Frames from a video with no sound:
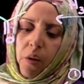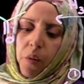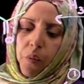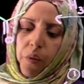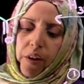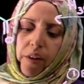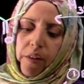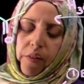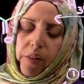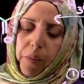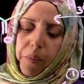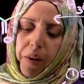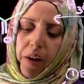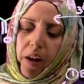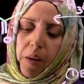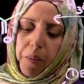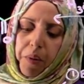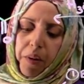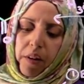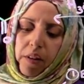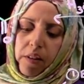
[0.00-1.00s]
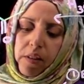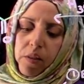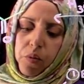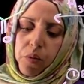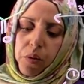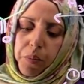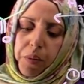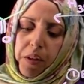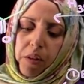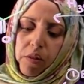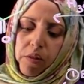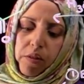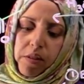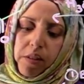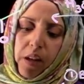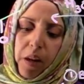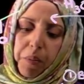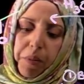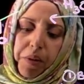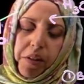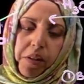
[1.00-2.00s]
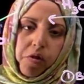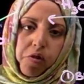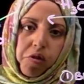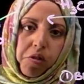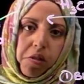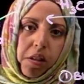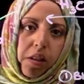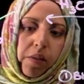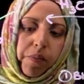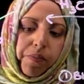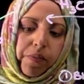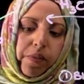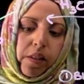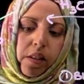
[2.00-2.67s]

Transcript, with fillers: one of the pi bonds will be used up initially,